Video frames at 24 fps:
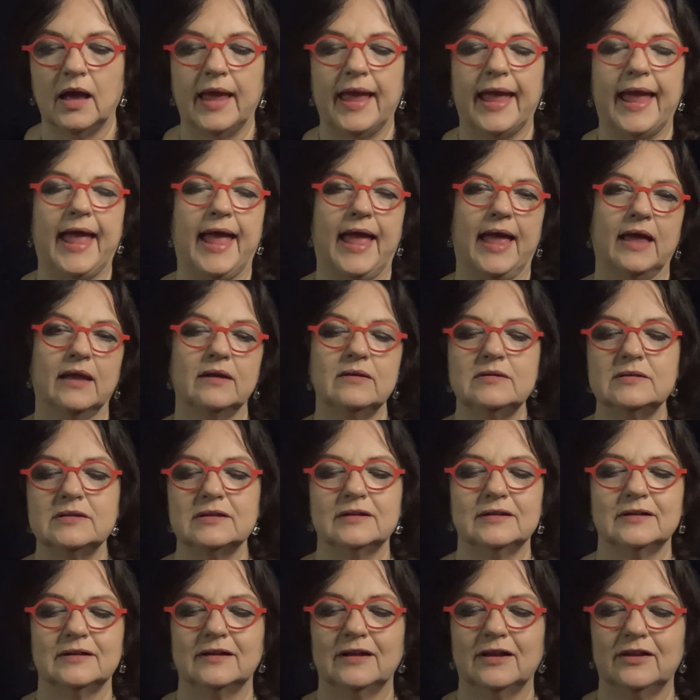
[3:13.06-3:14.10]
And
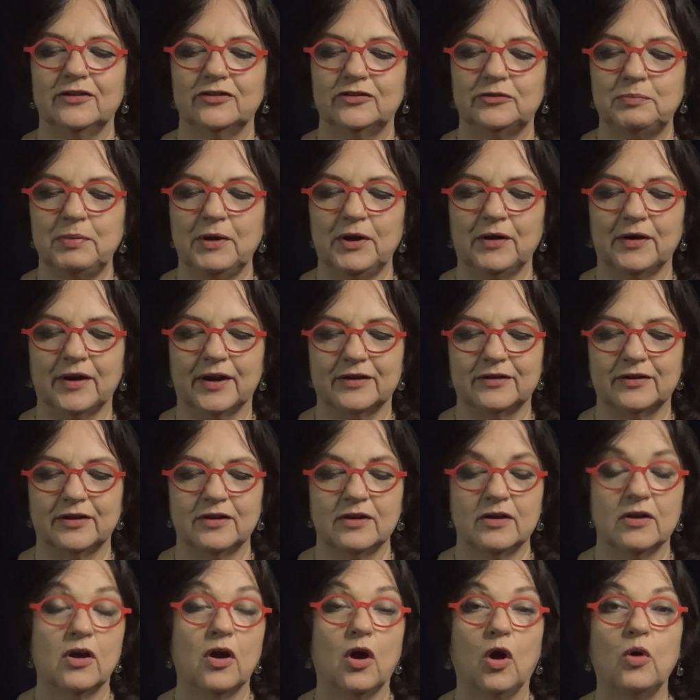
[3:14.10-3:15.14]
spirit.
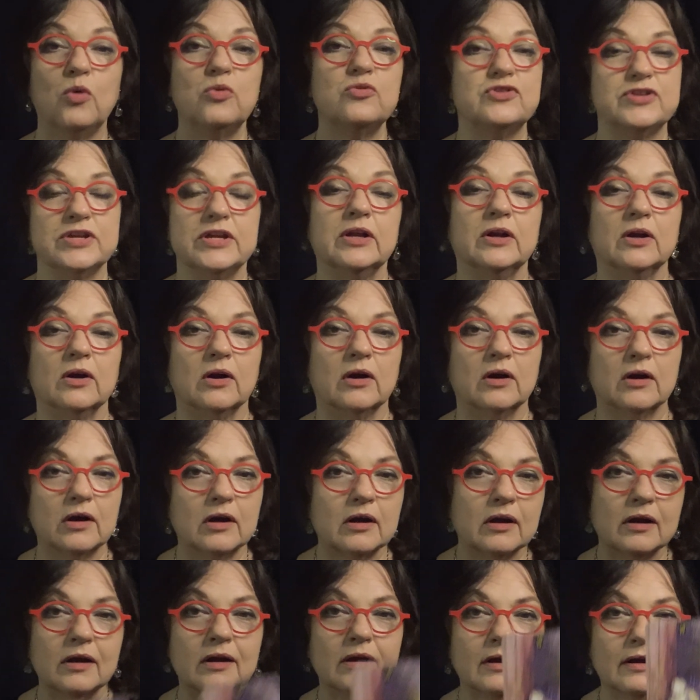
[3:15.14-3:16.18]
Oh dear.
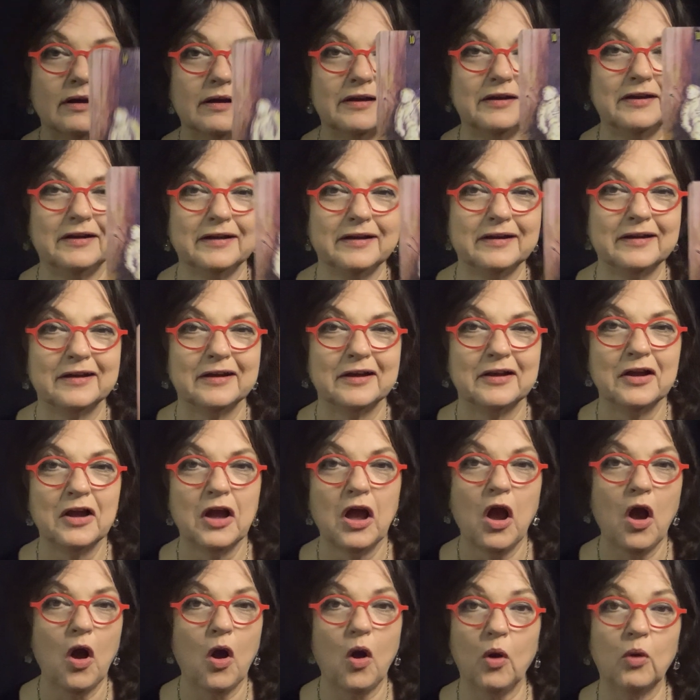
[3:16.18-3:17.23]

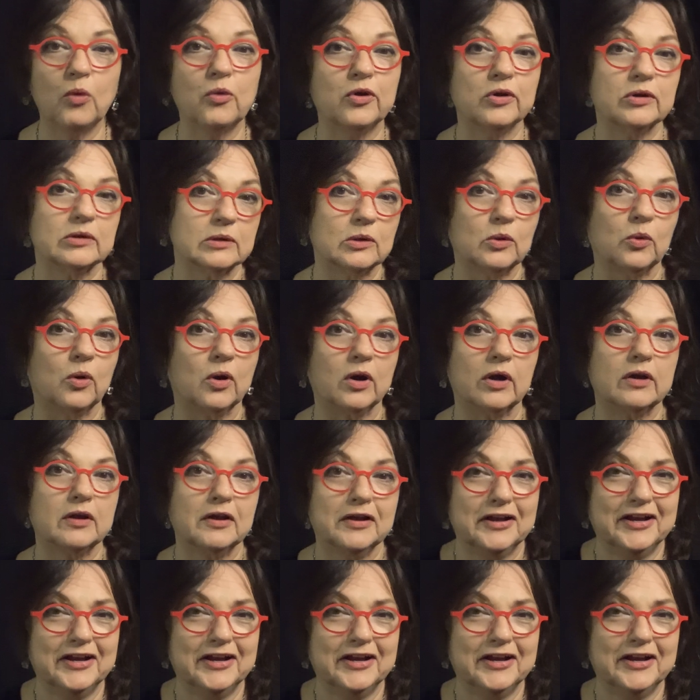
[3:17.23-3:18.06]
Oh, good Lord.